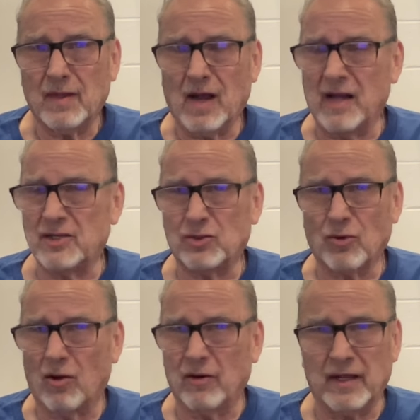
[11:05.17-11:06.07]
I
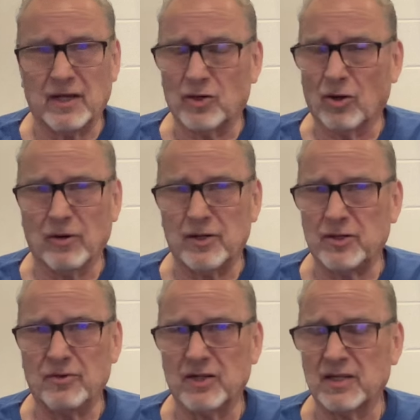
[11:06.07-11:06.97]
strongly encourage
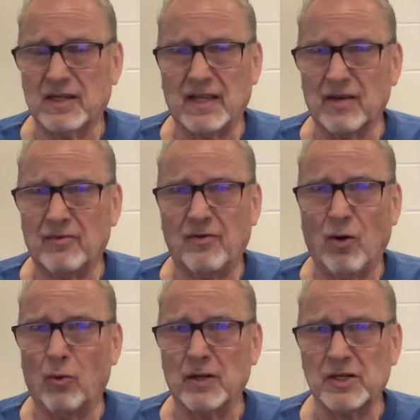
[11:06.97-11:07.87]
you, just give
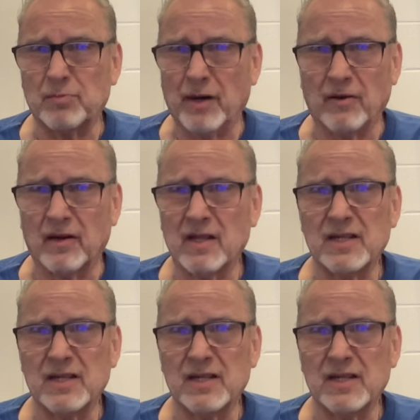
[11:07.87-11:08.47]
Holy Spirit